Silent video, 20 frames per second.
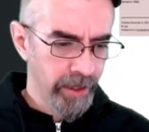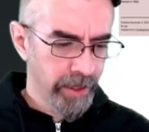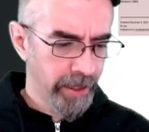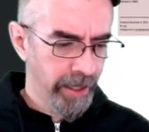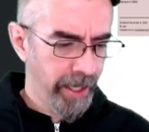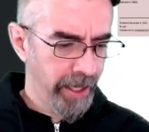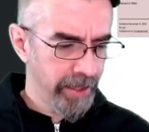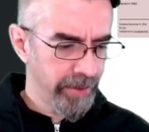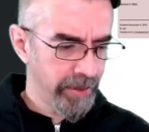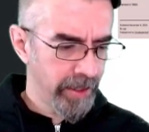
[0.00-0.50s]

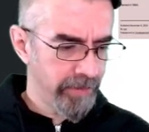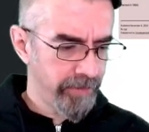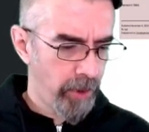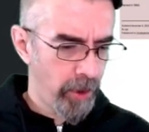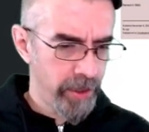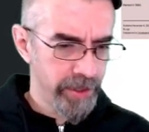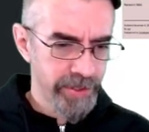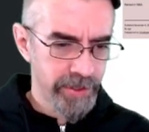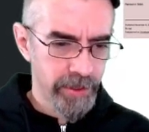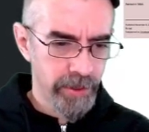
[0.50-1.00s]
they've
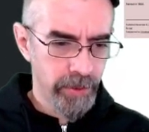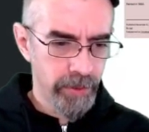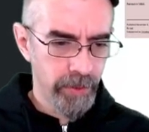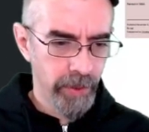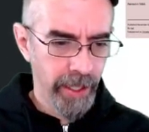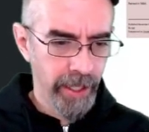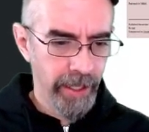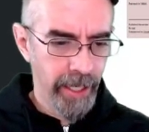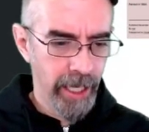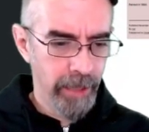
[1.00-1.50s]
also
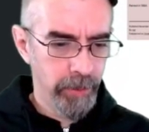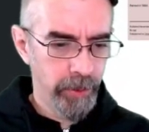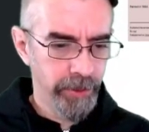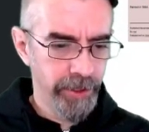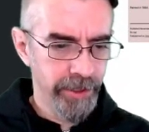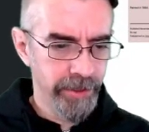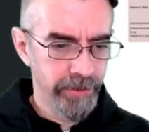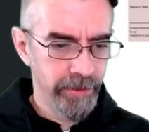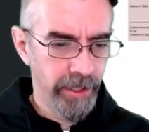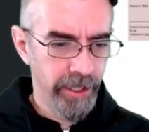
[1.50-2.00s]
enabled
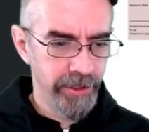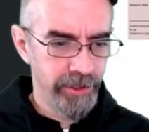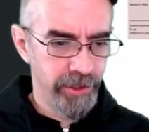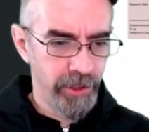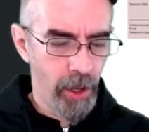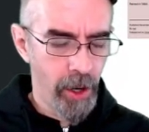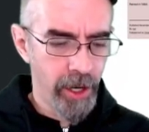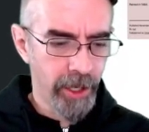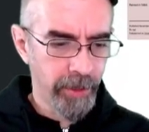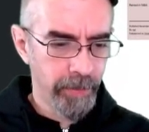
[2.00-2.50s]
a
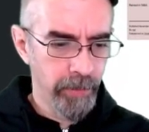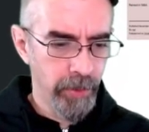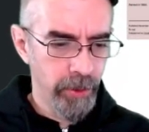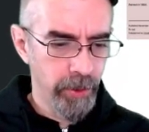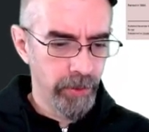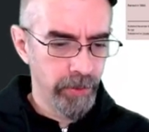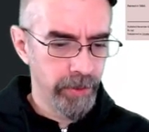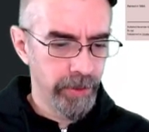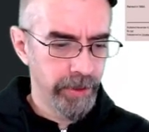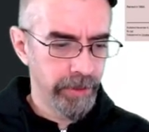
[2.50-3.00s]
dark
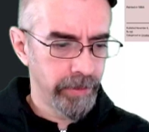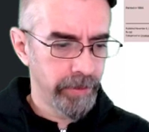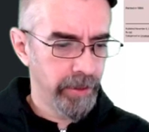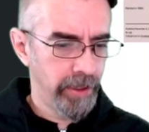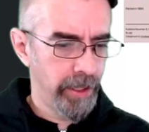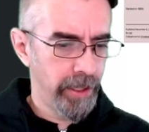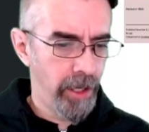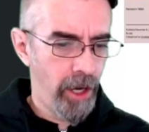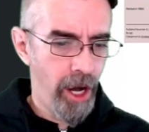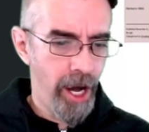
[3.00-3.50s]
mode
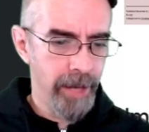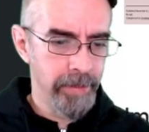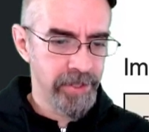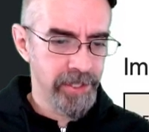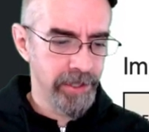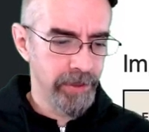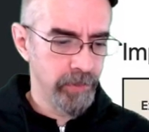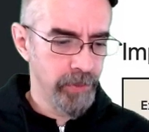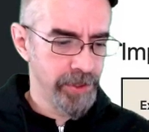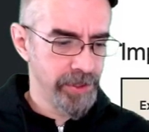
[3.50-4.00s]

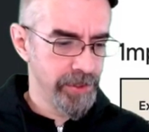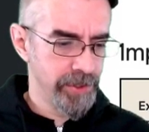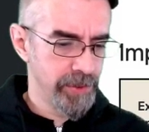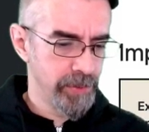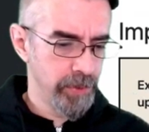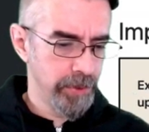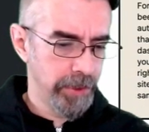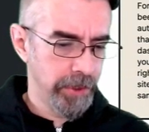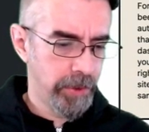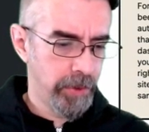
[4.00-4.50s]
option, which is
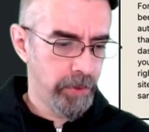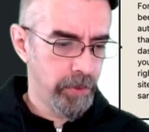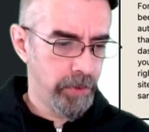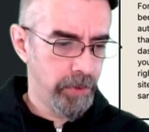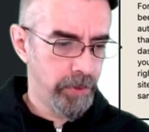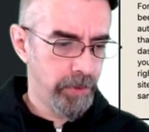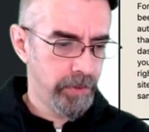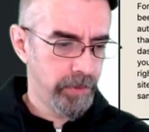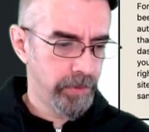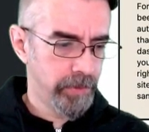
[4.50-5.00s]
really
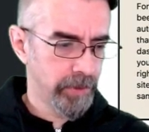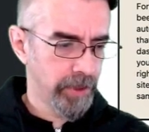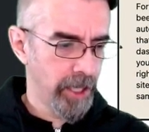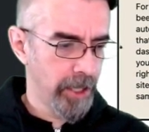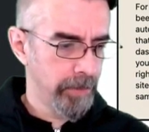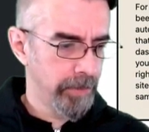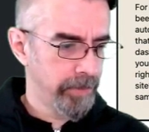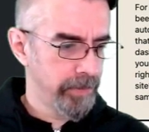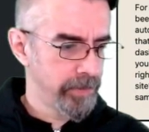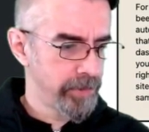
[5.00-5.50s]
cool. We'll kind
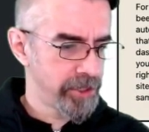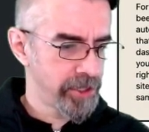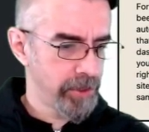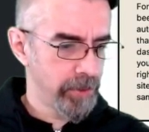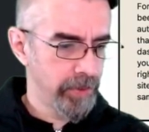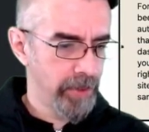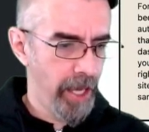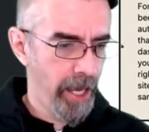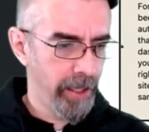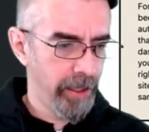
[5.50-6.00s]
of show
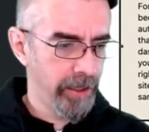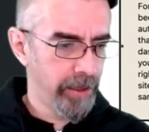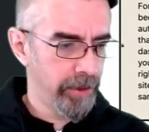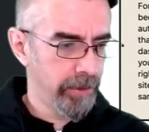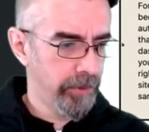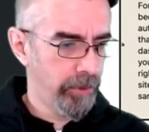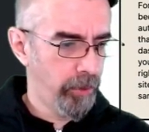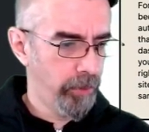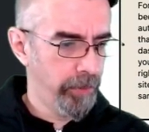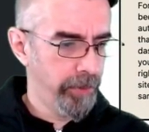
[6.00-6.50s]
that here in a
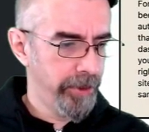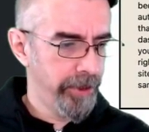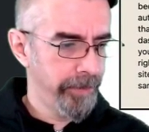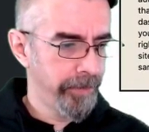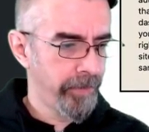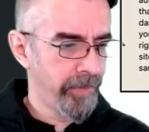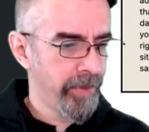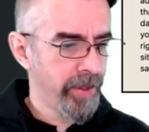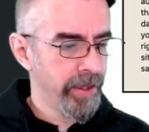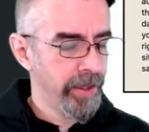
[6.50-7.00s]
little bit.
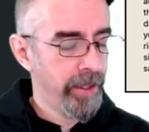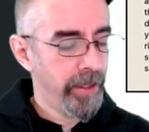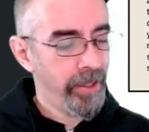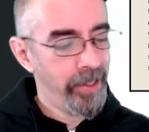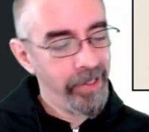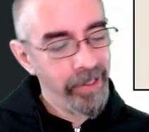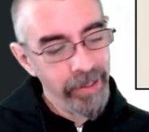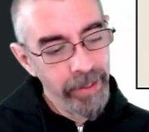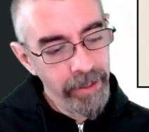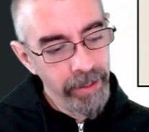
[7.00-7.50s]

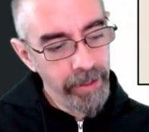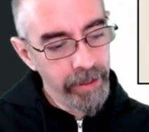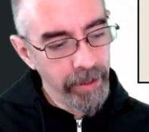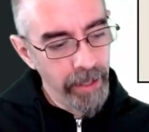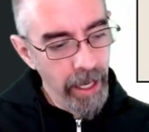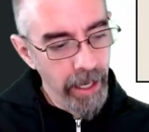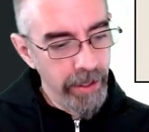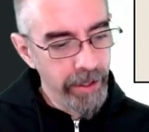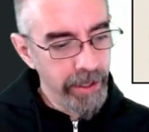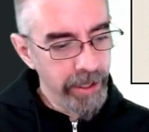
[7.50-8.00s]

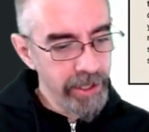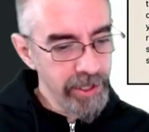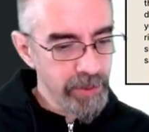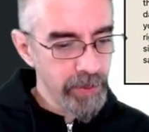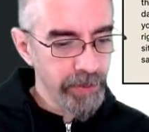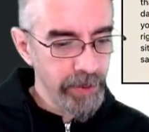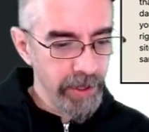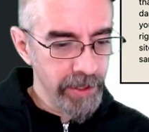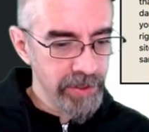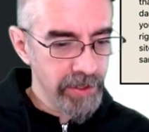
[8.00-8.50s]
Now, here's where
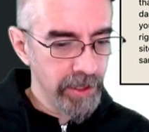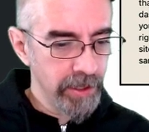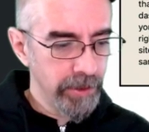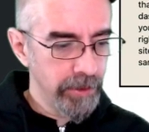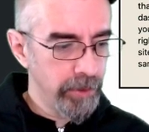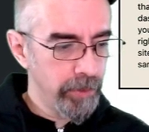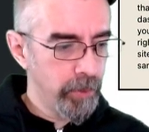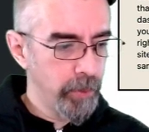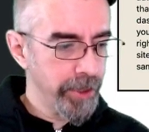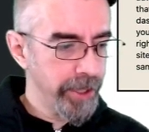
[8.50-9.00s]
things get a
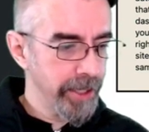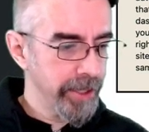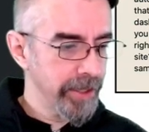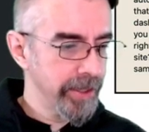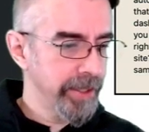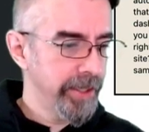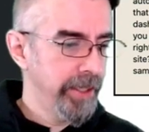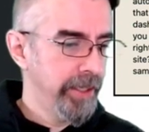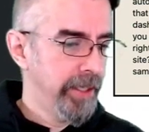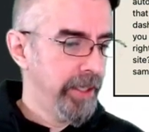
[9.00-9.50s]
little
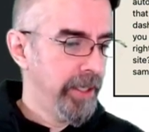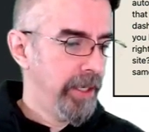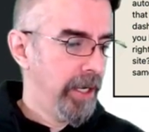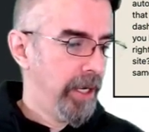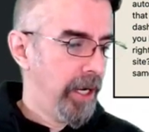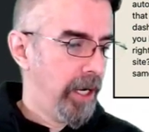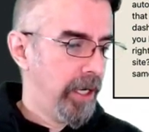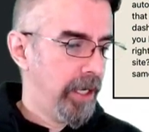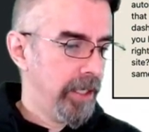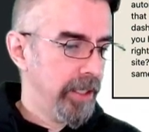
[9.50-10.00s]
weird.
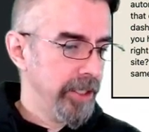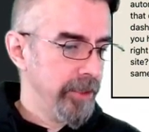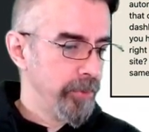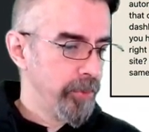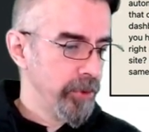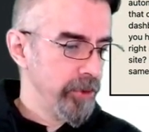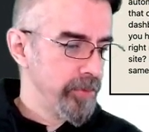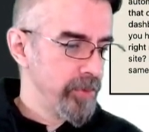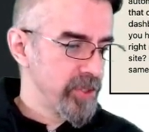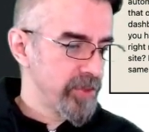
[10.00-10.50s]

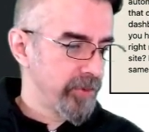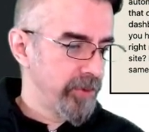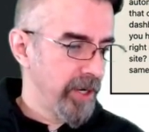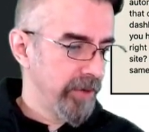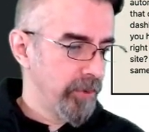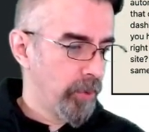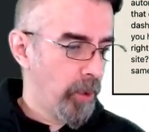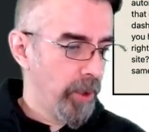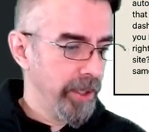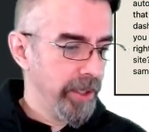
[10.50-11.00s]
Improvements for
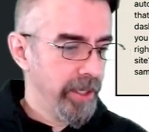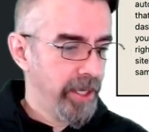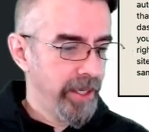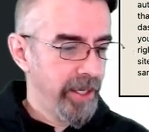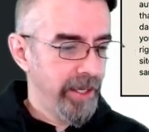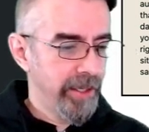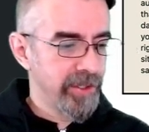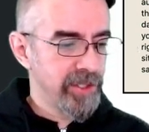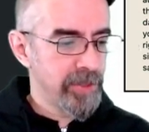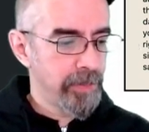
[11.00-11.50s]
everyone.
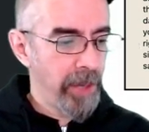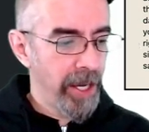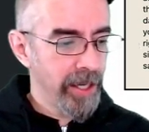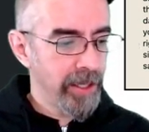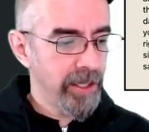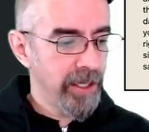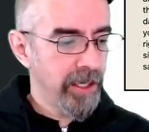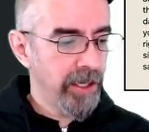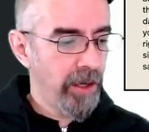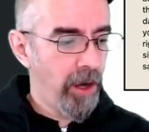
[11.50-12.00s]

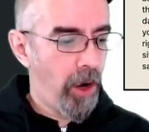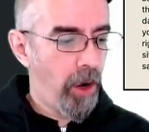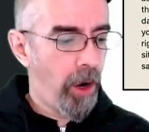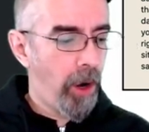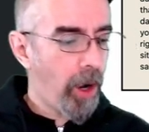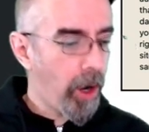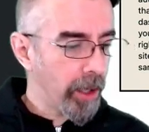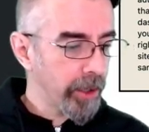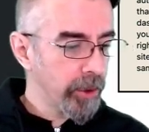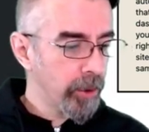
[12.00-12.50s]
Expanding
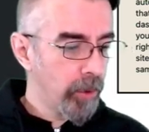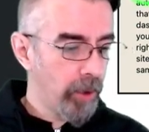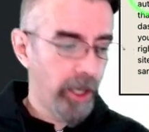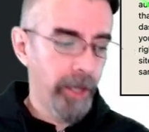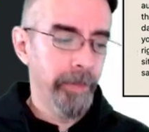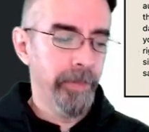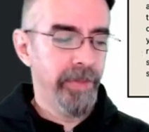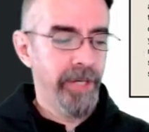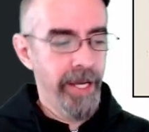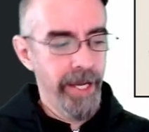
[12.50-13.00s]
auto
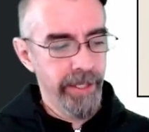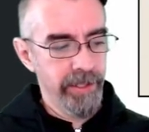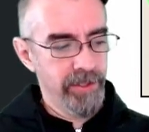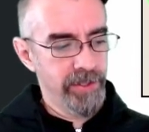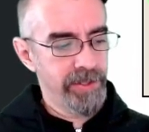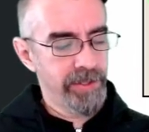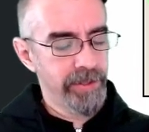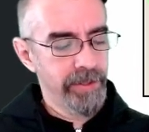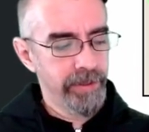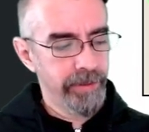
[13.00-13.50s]

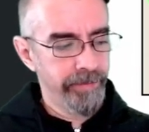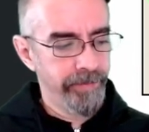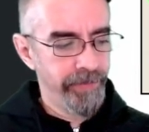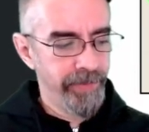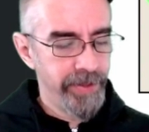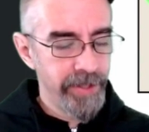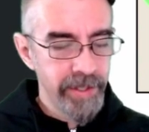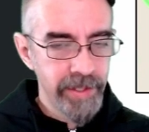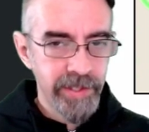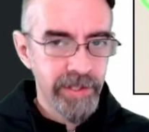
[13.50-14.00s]
updates.
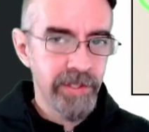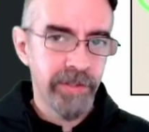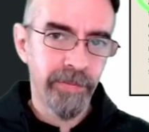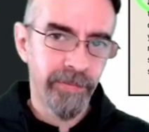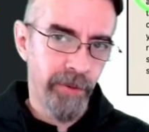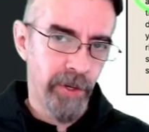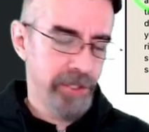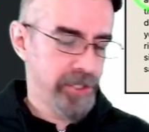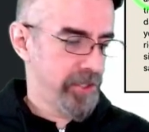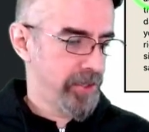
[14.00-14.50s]
This is
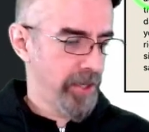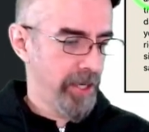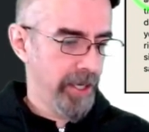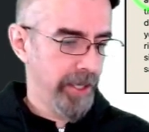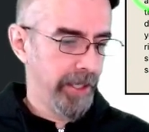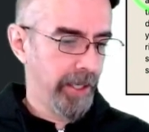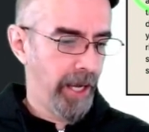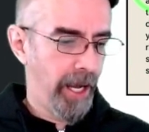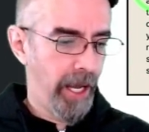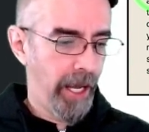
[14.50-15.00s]

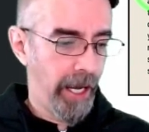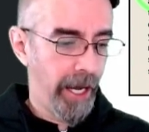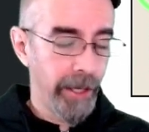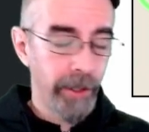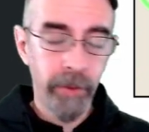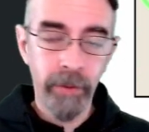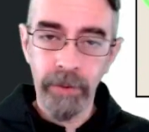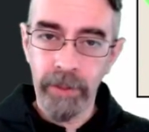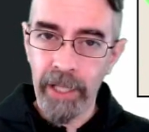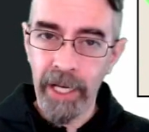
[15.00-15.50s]
frustrating. I
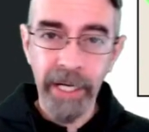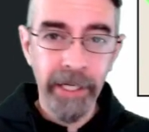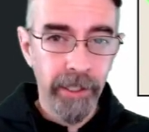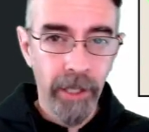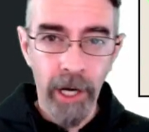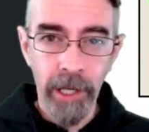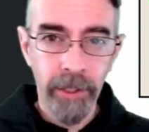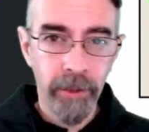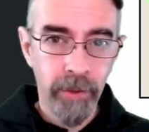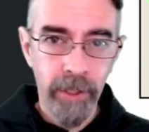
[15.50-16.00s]
don't like
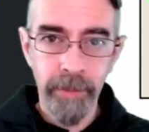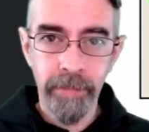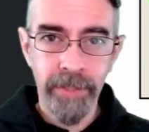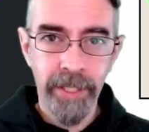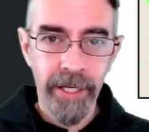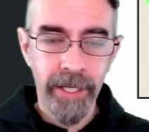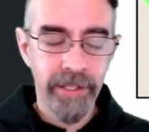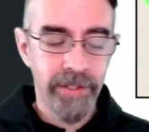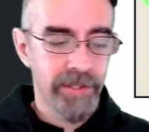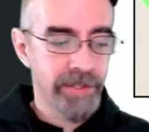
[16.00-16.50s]
auto
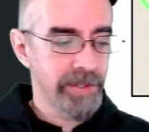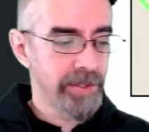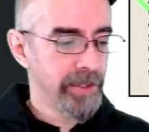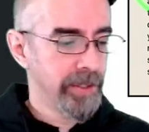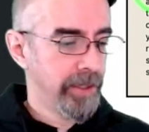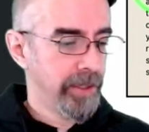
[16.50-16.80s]
updates.